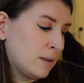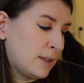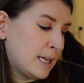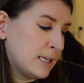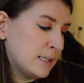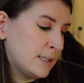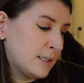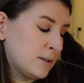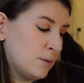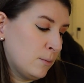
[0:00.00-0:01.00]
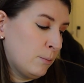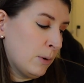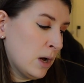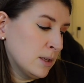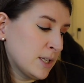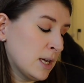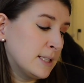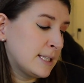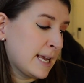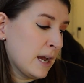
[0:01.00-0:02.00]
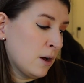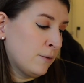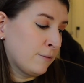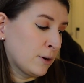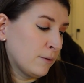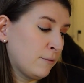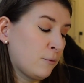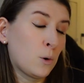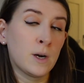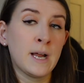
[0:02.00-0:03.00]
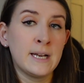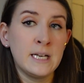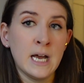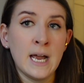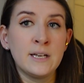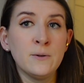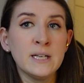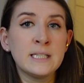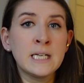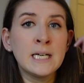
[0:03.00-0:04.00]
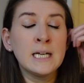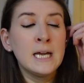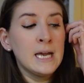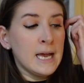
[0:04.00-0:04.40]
these balls on sale for $4.99 USD,